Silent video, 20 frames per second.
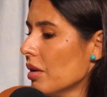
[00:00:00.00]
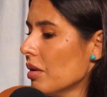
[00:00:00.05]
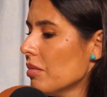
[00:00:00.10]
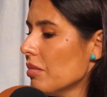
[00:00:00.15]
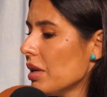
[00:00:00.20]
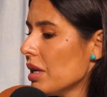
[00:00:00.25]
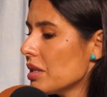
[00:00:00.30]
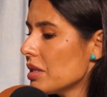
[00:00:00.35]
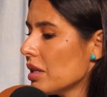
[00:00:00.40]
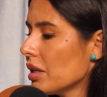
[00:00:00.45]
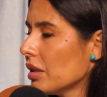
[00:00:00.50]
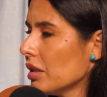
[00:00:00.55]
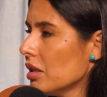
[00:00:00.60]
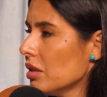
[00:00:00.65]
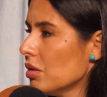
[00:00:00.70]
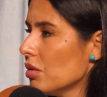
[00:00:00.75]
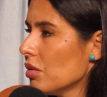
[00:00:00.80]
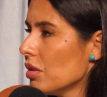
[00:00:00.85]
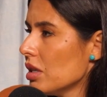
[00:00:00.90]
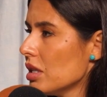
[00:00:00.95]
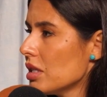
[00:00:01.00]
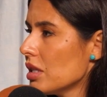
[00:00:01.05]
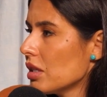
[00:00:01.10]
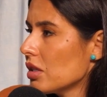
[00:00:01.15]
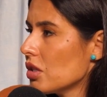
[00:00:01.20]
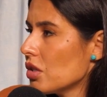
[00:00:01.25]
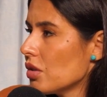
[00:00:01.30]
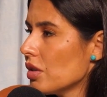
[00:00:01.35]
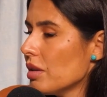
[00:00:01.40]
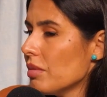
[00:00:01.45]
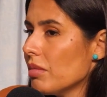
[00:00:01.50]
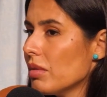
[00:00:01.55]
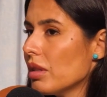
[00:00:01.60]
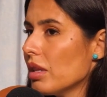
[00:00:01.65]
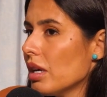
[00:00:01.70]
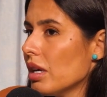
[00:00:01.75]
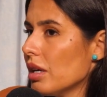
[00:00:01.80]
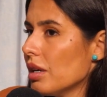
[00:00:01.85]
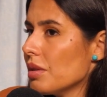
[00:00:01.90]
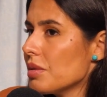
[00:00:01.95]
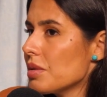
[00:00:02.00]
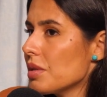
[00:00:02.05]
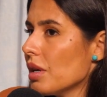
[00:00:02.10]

basically do these extreme things.